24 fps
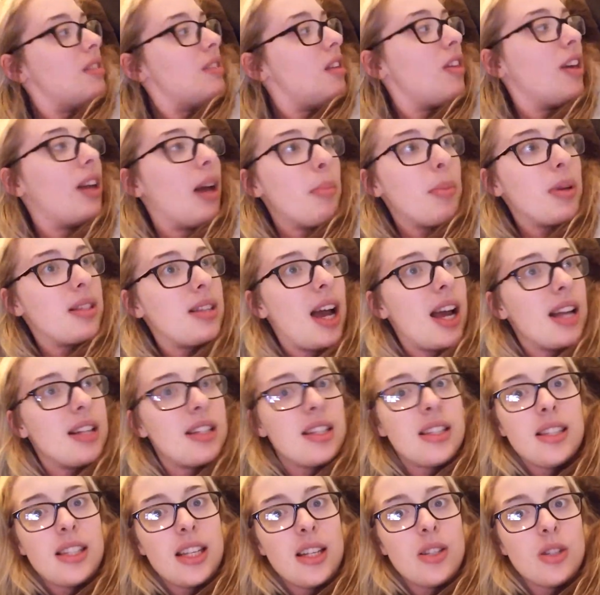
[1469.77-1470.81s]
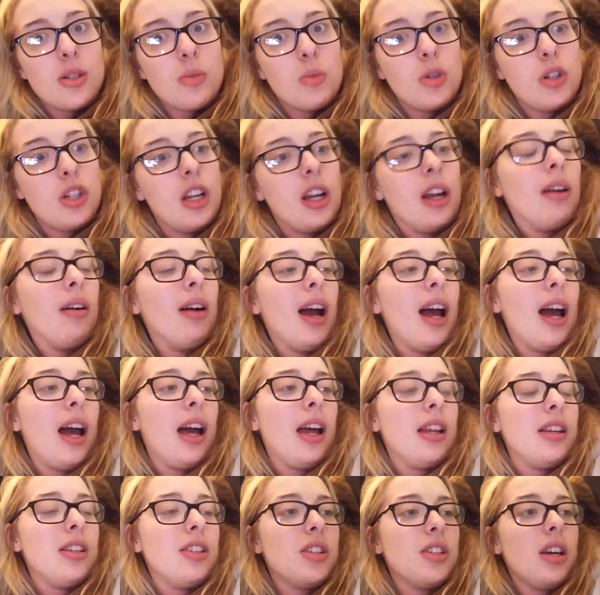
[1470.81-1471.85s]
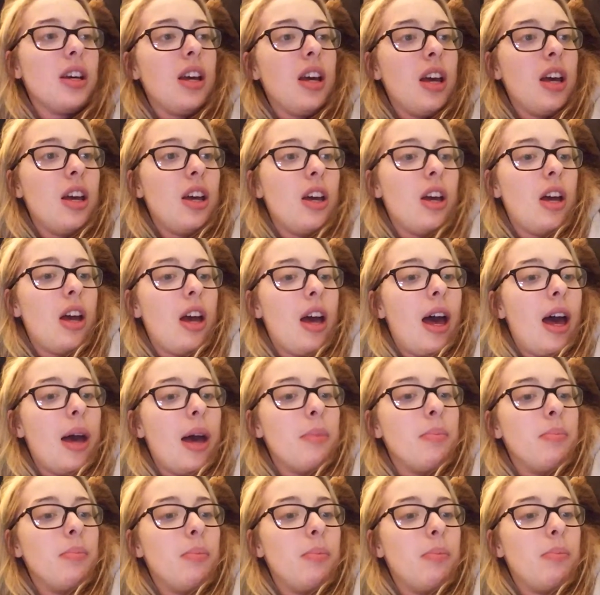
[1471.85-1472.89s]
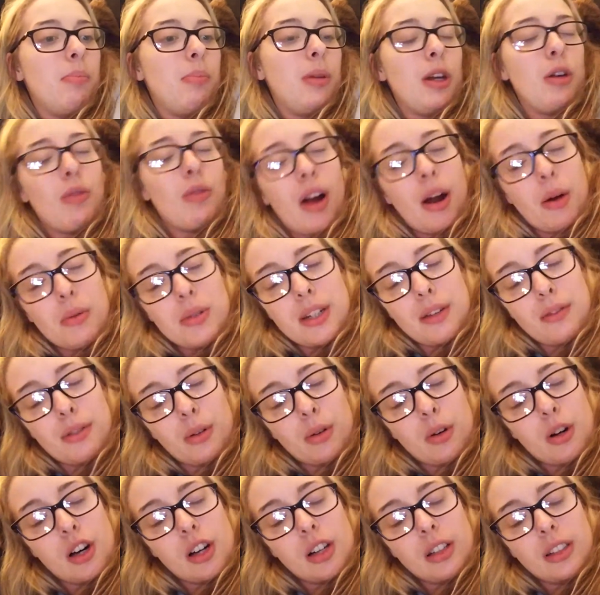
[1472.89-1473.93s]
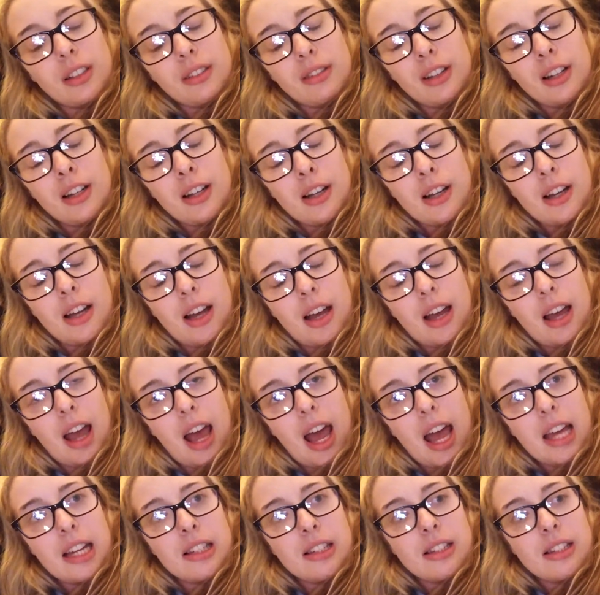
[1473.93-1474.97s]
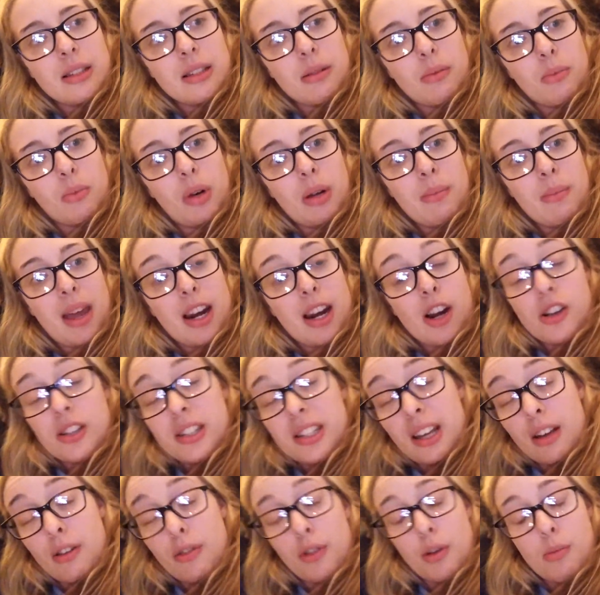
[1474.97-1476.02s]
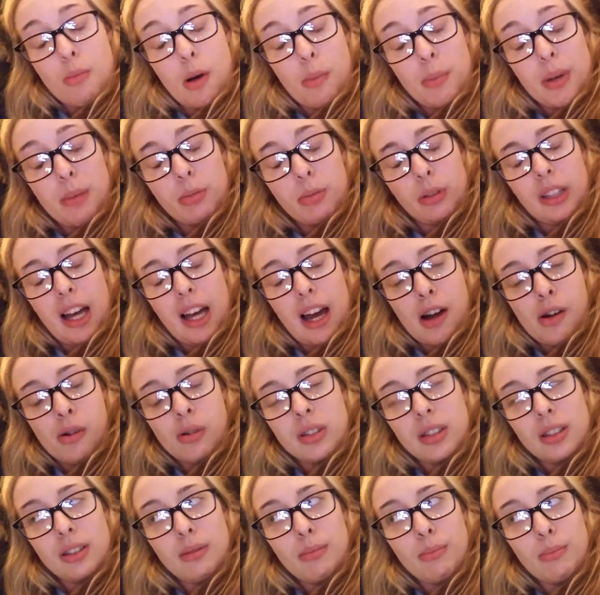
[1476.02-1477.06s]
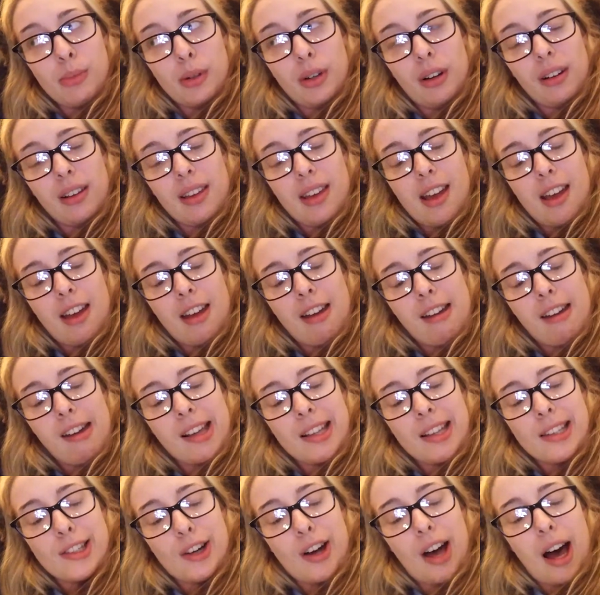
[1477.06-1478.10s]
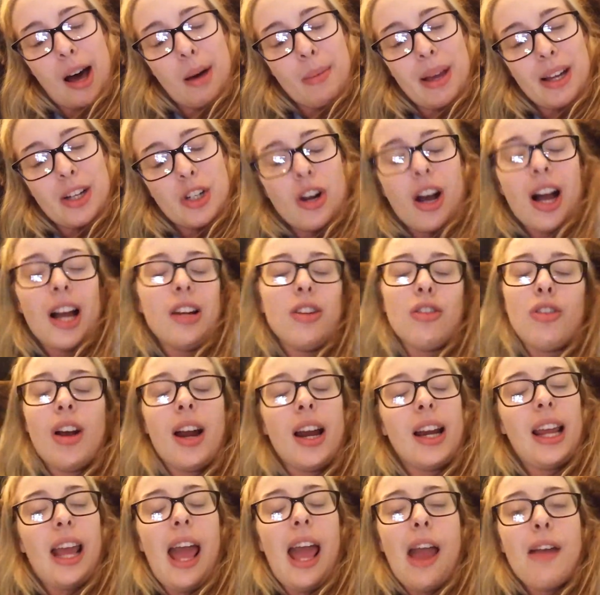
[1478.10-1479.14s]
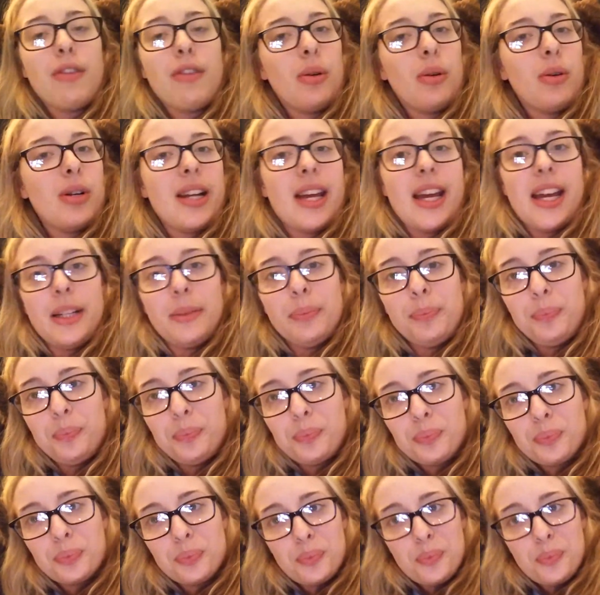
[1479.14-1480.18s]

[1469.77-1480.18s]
That's the thing, I'm excited to see someone new and be around everyone. And we may not see a few more people now, but yeah. So I'll make sure I try and get everyone in